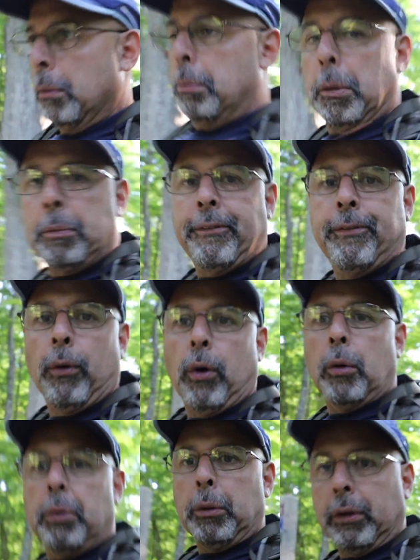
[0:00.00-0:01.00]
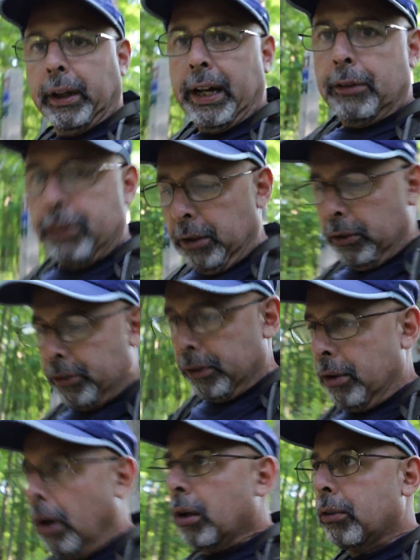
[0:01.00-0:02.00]
but before we were allowed to use a
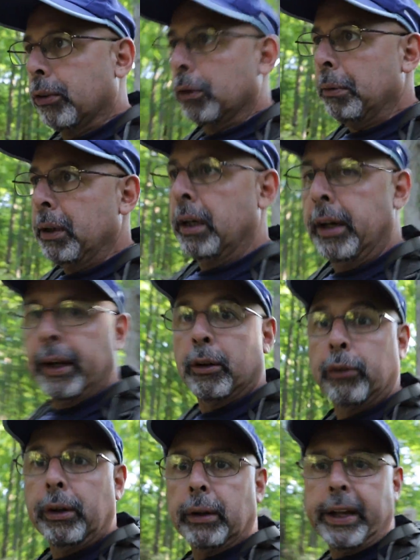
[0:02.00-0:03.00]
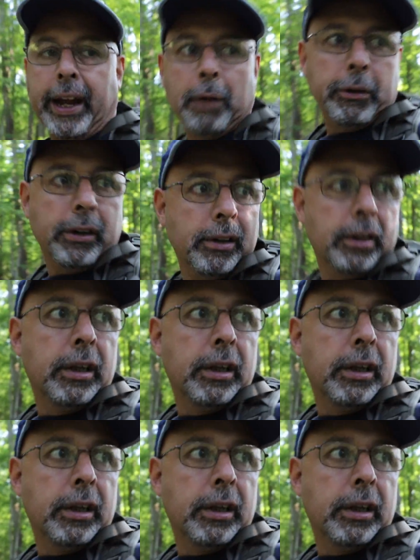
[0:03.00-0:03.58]
dark room and a real camera,